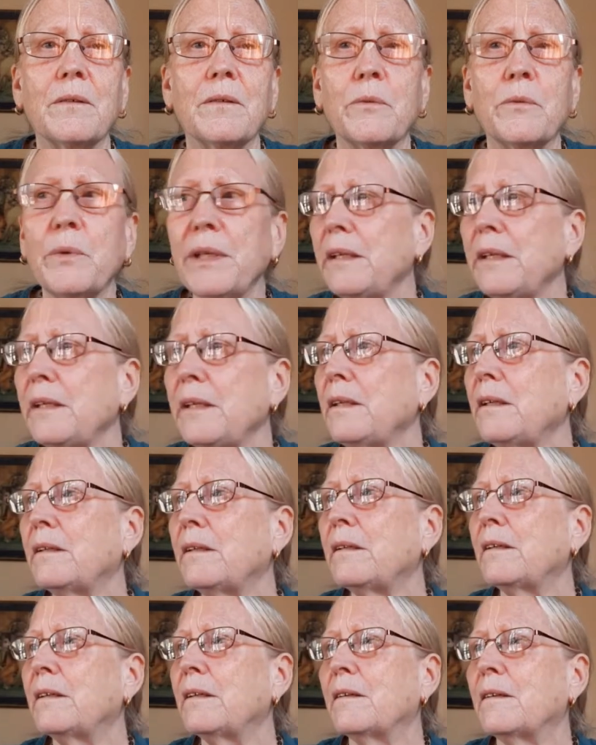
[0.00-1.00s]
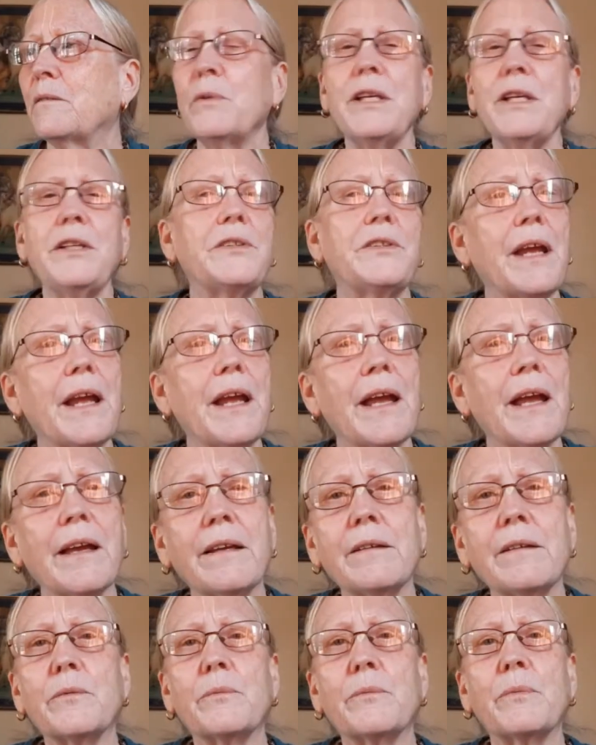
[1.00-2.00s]
We
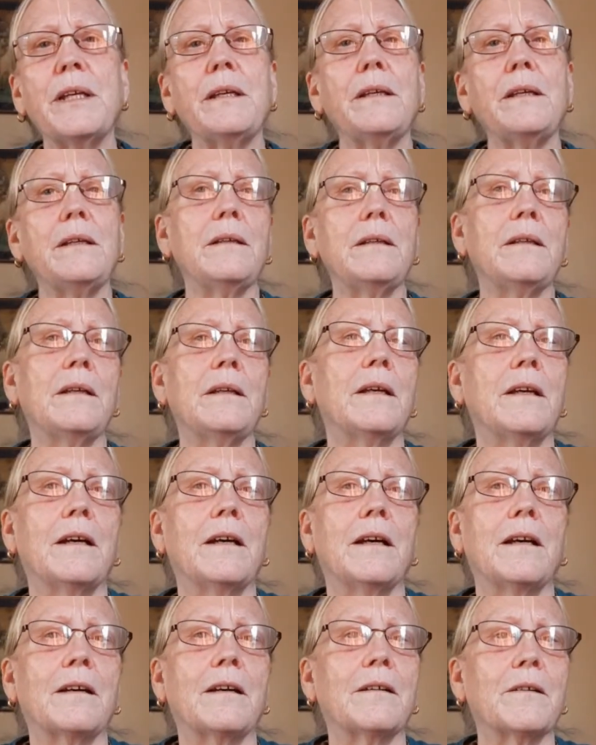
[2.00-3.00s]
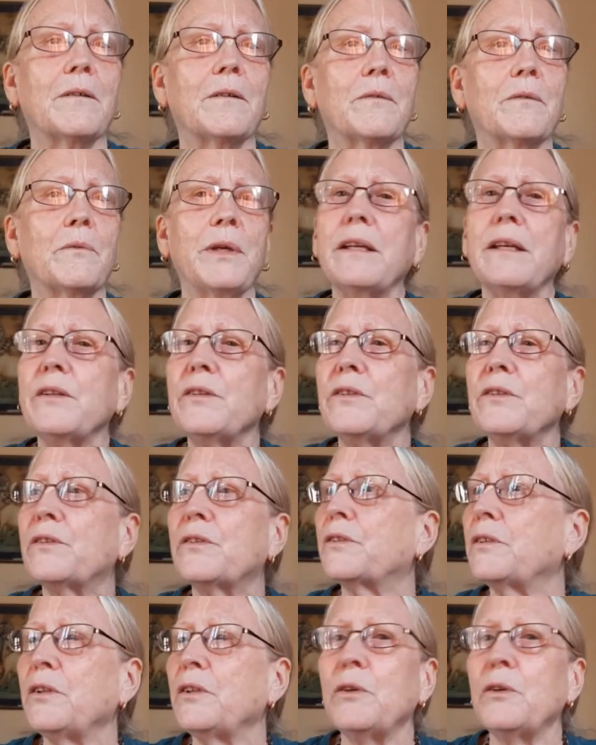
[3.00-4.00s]
chant, you can
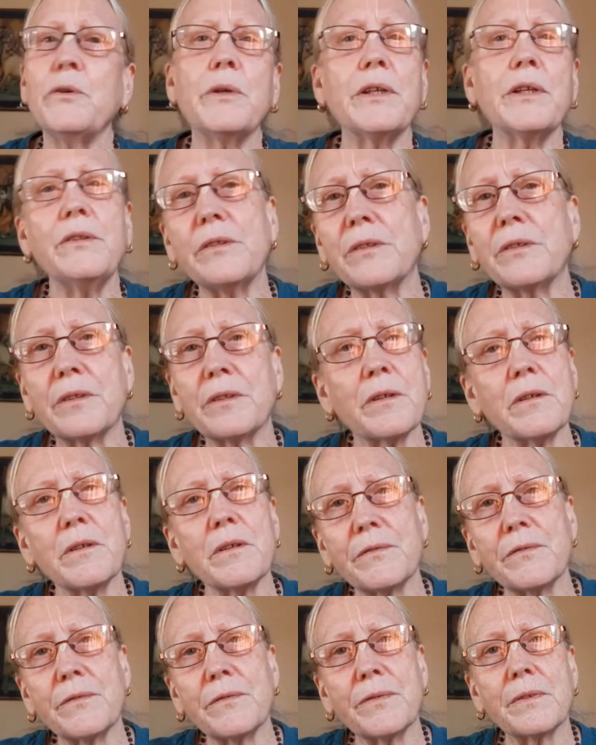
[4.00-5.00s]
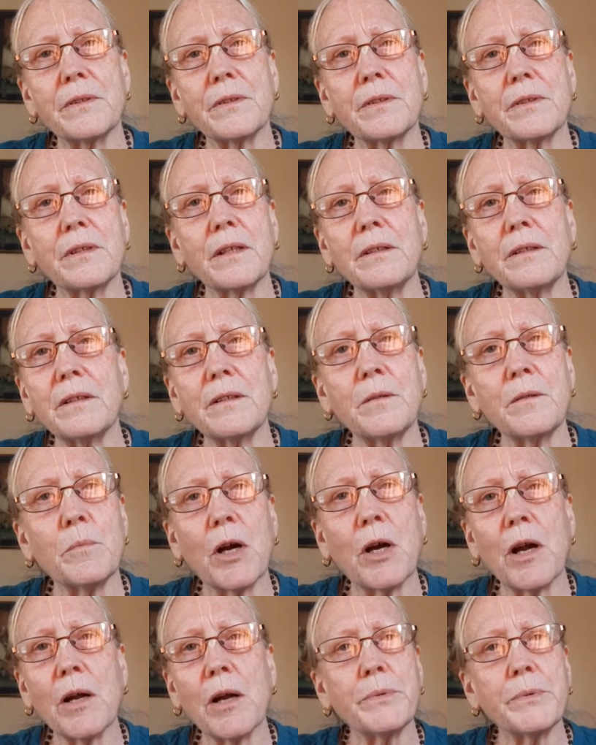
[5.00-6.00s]
serve Chaitanya
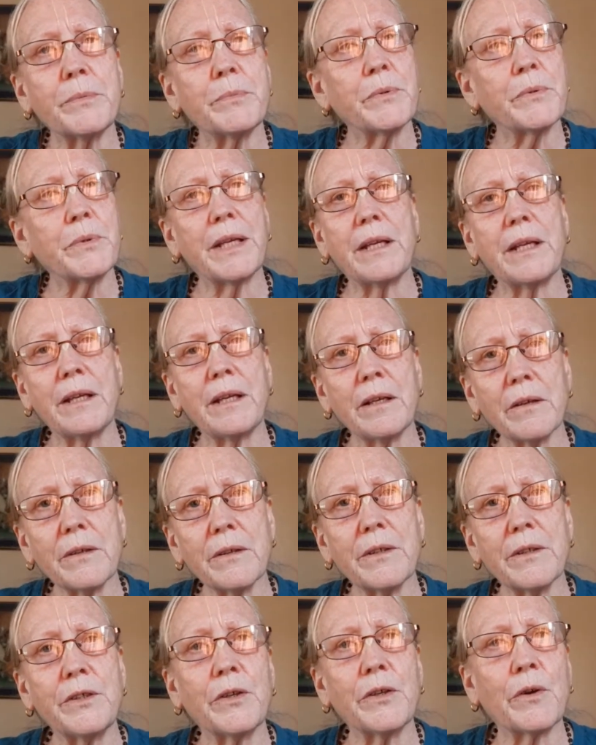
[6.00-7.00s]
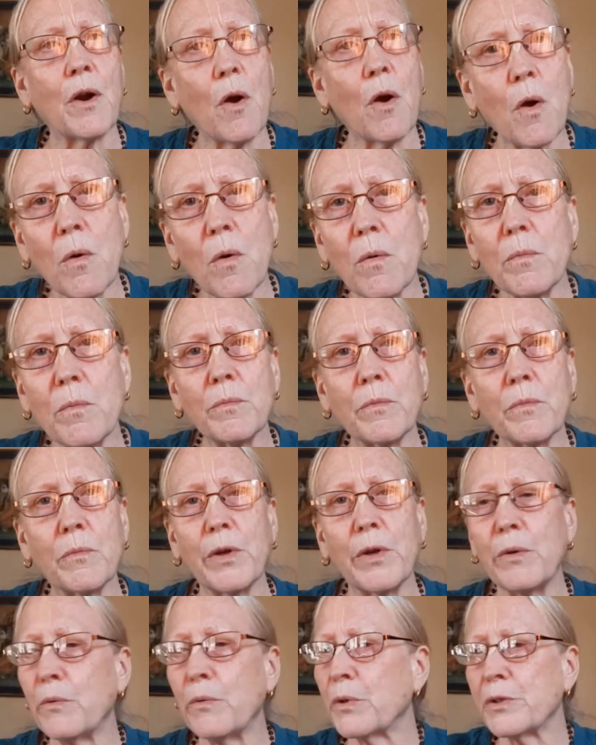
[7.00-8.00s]
Mahaprabhu here in your home.
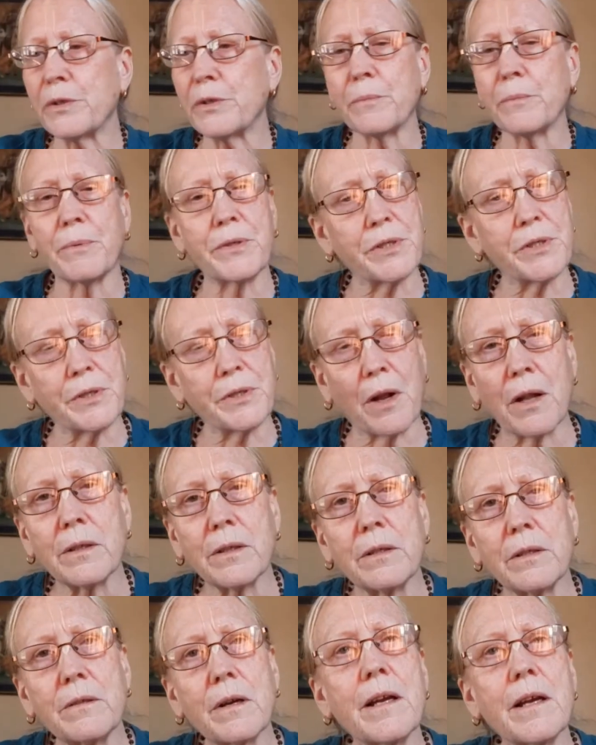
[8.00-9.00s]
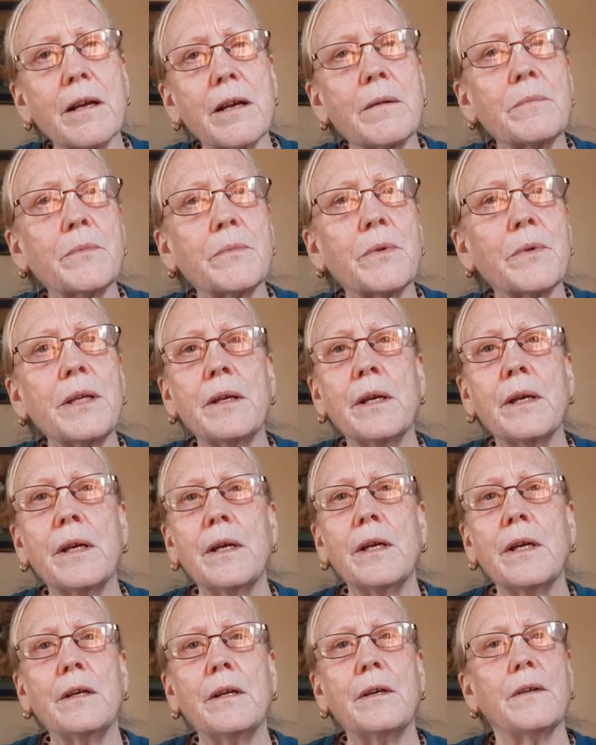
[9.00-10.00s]
We worship a shalagram.
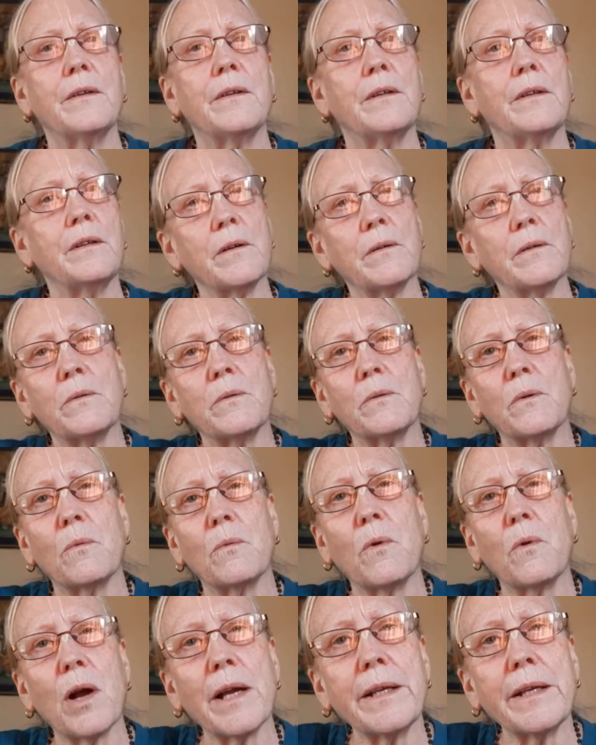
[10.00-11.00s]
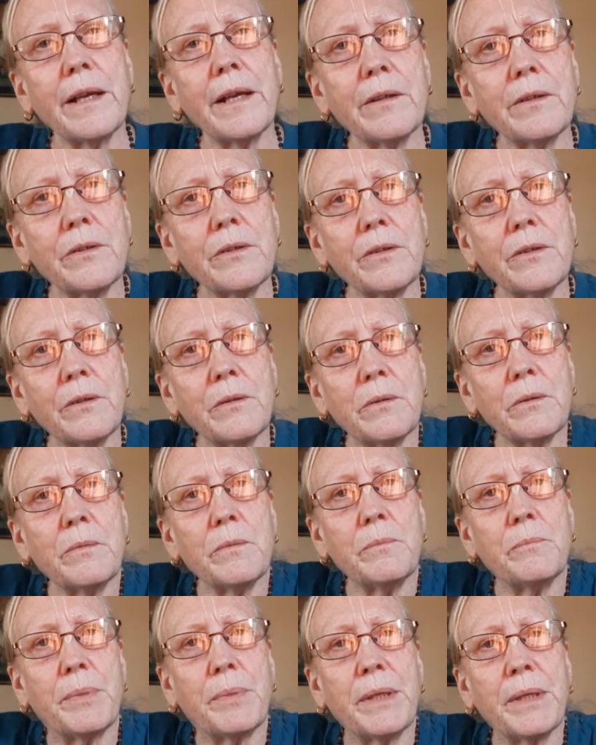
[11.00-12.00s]
Why can't
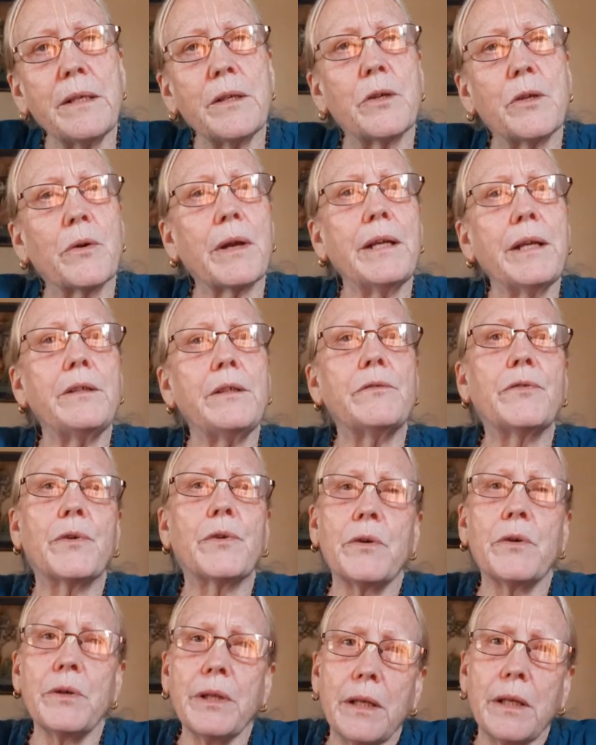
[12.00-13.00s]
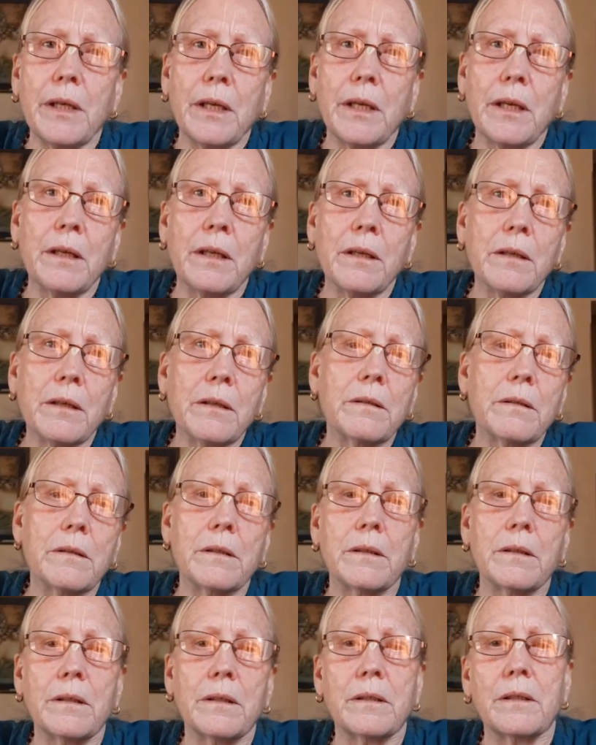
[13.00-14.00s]
you be a great devotee
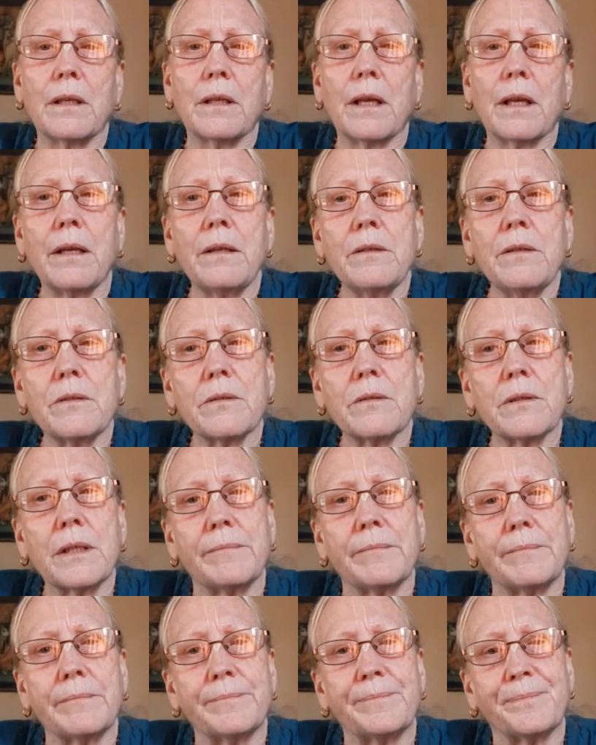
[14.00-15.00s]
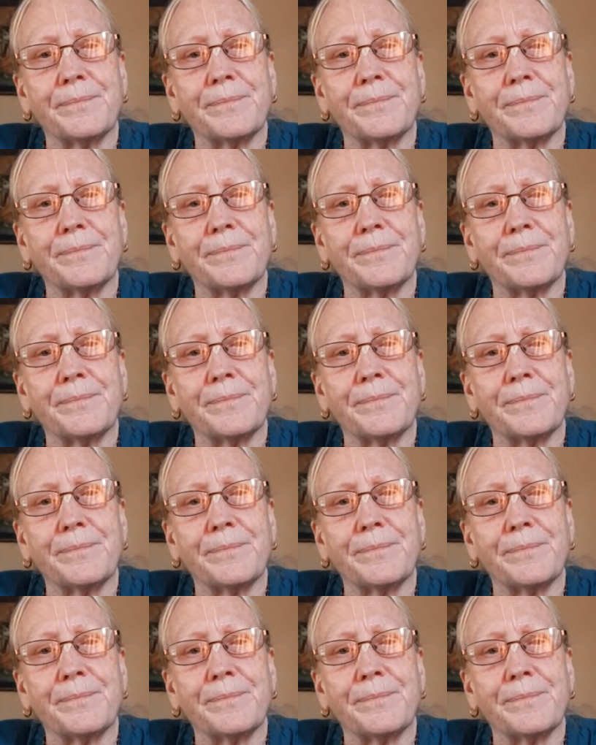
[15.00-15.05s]
here in Khetri?